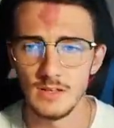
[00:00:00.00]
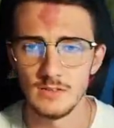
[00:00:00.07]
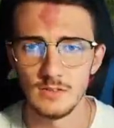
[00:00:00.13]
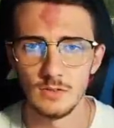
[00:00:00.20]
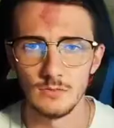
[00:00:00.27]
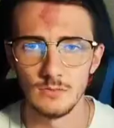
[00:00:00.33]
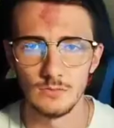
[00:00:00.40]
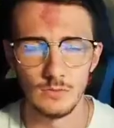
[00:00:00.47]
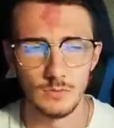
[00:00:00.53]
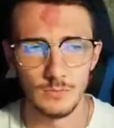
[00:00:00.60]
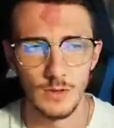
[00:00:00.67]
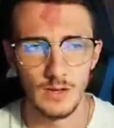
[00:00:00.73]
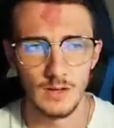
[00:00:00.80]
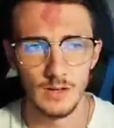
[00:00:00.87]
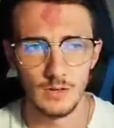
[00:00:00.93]
the, the
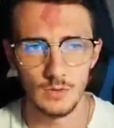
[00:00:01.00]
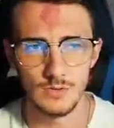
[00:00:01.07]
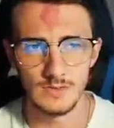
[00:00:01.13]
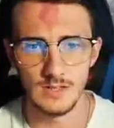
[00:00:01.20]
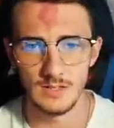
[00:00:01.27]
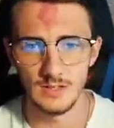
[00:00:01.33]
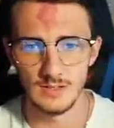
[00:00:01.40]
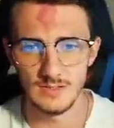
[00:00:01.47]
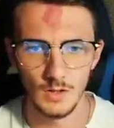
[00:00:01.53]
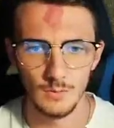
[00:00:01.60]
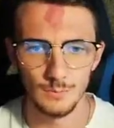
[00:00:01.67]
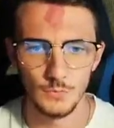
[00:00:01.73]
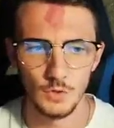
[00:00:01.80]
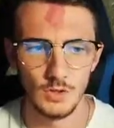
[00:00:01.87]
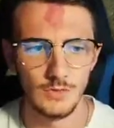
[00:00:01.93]
Maglia Rossa, I guess. I'm
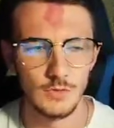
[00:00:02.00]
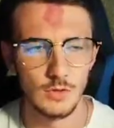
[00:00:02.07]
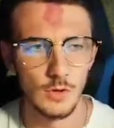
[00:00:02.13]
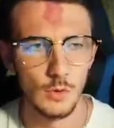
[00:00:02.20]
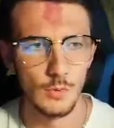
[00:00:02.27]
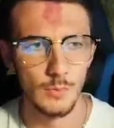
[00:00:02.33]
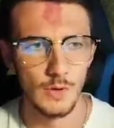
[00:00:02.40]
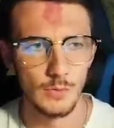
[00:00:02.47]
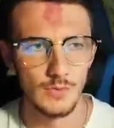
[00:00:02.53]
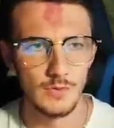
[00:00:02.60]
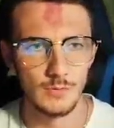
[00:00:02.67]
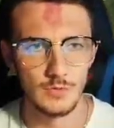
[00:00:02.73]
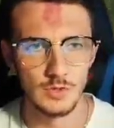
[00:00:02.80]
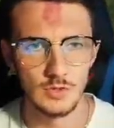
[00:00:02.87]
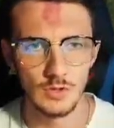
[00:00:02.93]
going to have to lower my
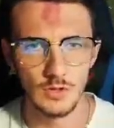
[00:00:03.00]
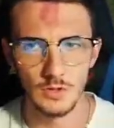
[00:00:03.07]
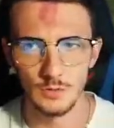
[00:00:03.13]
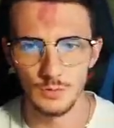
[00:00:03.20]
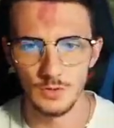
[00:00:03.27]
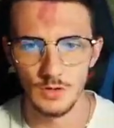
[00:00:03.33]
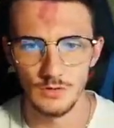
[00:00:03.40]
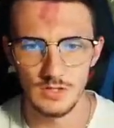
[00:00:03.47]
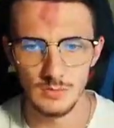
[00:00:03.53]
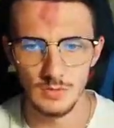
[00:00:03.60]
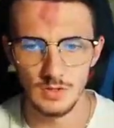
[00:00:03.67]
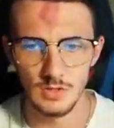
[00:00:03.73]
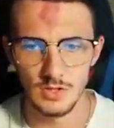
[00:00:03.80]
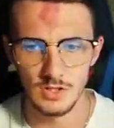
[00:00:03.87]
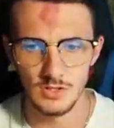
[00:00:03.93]
rhythm just so I can recover some
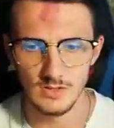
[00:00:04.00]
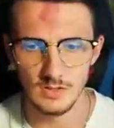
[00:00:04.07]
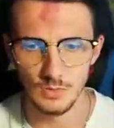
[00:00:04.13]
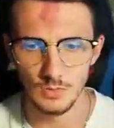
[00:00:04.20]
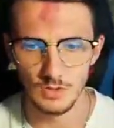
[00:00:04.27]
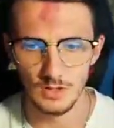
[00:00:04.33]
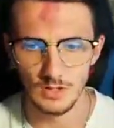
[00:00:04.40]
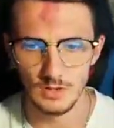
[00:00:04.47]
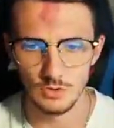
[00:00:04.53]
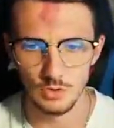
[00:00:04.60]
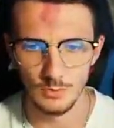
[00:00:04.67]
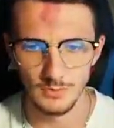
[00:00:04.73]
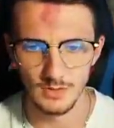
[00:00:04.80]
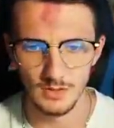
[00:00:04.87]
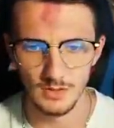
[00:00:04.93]
energy because I don't want to get
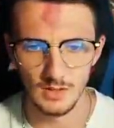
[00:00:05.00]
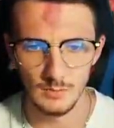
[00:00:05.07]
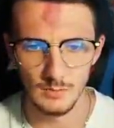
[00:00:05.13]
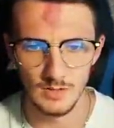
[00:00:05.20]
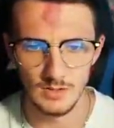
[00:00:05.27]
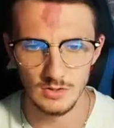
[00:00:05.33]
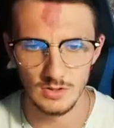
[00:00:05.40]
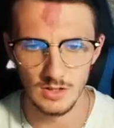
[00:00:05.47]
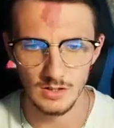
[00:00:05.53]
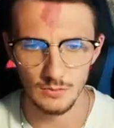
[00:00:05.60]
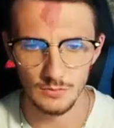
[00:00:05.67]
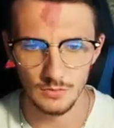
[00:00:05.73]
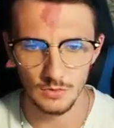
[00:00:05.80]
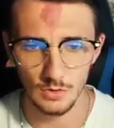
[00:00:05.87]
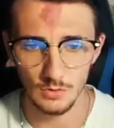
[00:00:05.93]
dropped immediately.
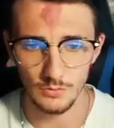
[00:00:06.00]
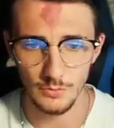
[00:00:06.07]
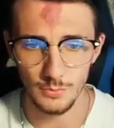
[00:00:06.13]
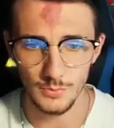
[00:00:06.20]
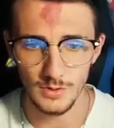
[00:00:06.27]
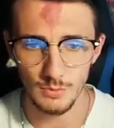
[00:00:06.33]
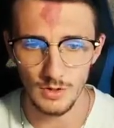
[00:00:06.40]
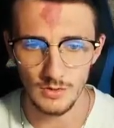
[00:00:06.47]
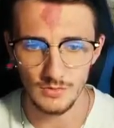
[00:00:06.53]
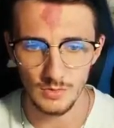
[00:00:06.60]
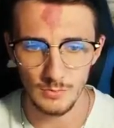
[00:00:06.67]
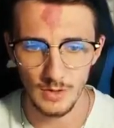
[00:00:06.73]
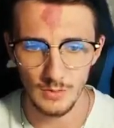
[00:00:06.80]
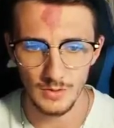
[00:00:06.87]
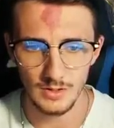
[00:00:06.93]
We've got three riders from
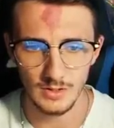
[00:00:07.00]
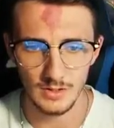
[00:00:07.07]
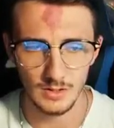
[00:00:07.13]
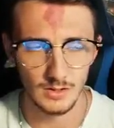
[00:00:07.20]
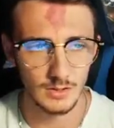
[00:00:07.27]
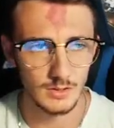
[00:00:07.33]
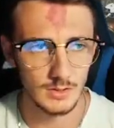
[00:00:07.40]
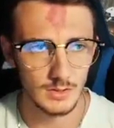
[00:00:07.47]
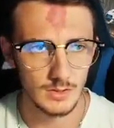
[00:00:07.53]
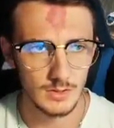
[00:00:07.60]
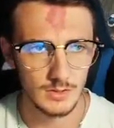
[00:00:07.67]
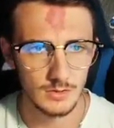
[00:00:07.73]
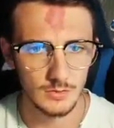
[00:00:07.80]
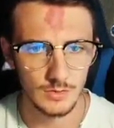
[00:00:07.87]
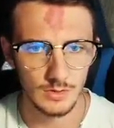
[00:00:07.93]
Bahrain here.
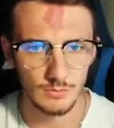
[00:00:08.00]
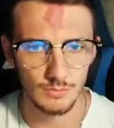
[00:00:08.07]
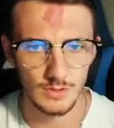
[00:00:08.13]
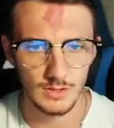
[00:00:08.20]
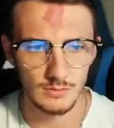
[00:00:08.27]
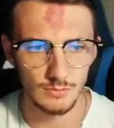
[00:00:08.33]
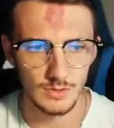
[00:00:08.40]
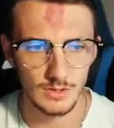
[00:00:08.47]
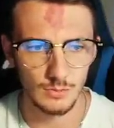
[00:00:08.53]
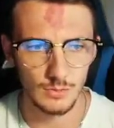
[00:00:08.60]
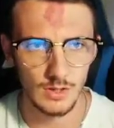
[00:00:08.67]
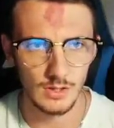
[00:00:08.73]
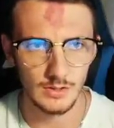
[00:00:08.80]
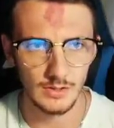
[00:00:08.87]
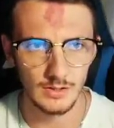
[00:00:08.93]
Doing really, really
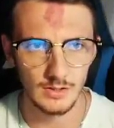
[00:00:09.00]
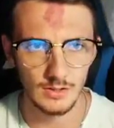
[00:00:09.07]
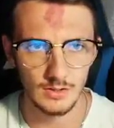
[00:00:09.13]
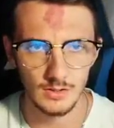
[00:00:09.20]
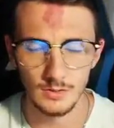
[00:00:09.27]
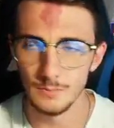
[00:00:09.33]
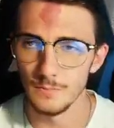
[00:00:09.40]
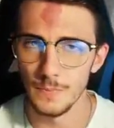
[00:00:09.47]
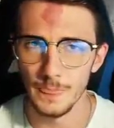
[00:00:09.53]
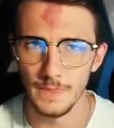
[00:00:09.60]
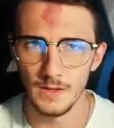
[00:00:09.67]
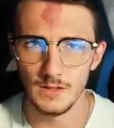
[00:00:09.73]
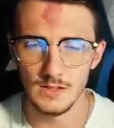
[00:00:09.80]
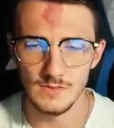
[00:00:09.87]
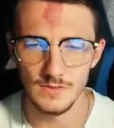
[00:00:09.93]
well in, um,
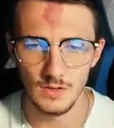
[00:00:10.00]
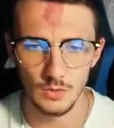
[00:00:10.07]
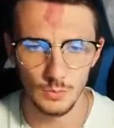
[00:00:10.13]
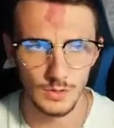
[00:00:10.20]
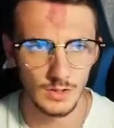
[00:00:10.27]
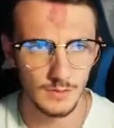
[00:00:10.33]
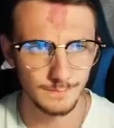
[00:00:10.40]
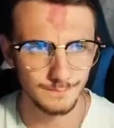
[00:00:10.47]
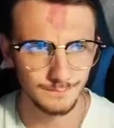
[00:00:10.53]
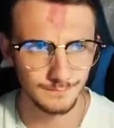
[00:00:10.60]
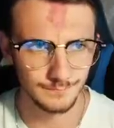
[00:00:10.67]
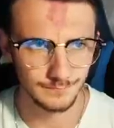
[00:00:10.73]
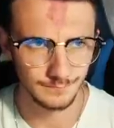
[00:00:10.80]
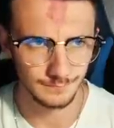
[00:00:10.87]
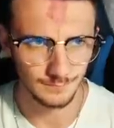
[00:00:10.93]
in this final week.
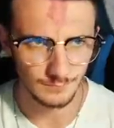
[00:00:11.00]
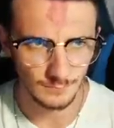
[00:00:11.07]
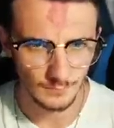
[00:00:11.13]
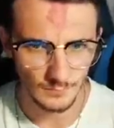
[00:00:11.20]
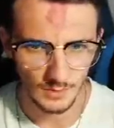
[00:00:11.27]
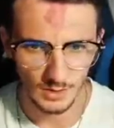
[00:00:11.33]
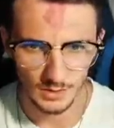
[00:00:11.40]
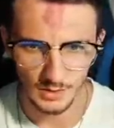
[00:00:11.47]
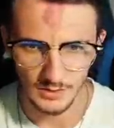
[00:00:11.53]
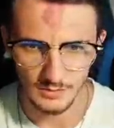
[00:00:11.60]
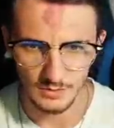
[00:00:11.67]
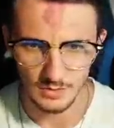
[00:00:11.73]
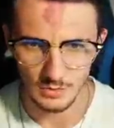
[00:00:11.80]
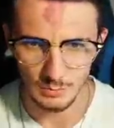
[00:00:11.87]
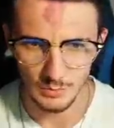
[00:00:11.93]
Alright, so
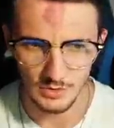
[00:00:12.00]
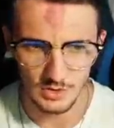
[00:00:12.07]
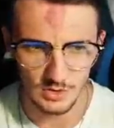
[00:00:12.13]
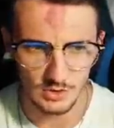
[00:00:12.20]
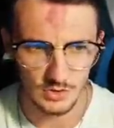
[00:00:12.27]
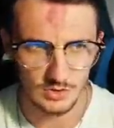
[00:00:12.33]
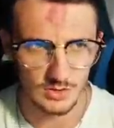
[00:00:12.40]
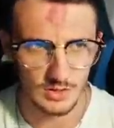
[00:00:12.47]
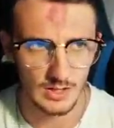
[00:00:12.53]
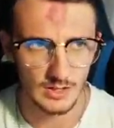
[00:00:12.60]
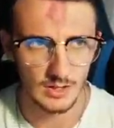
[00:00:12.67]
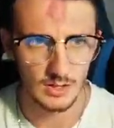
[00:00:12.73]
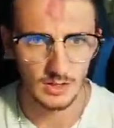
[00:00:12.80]
I try to push it just again.